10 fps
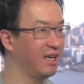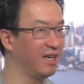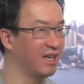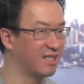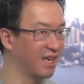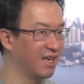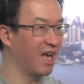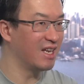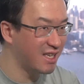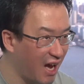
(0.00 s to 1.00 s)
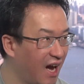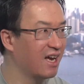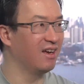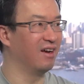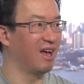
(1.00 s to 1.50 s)
is an
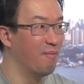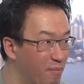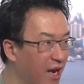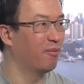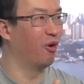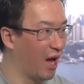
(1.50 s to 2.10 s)
entire embeddable